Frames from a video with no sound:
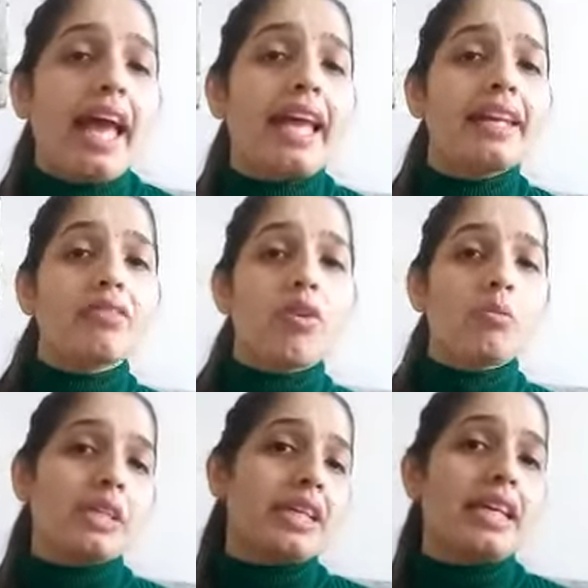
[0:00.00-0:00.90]
And
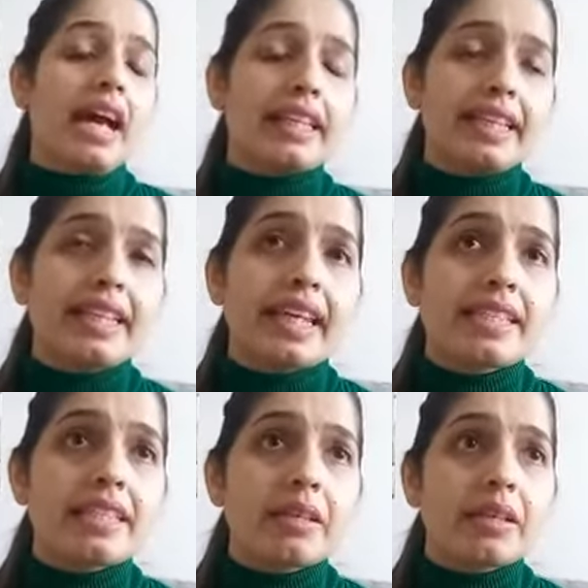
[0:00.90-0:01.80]
for me, I think
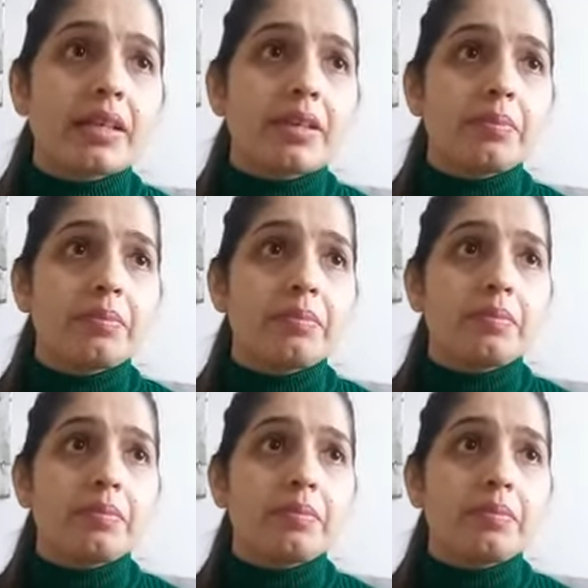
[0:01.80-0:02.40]
that's a